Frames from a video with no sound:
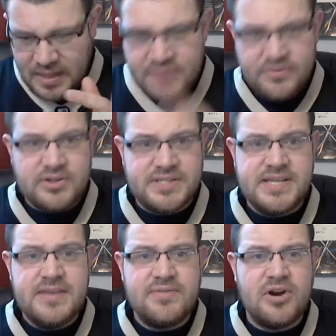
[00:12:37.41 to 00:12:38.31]
And for the
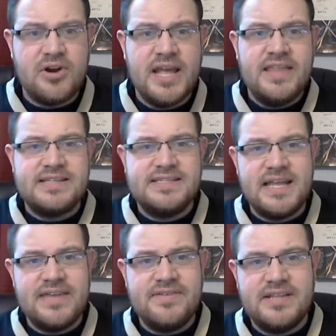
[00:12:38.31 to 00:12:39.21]
receiver, that's
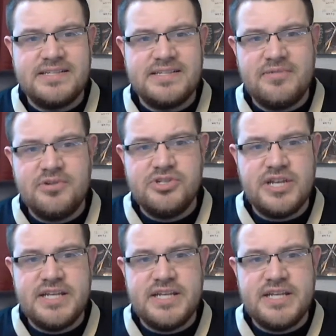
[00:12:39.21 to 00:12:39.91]
not usually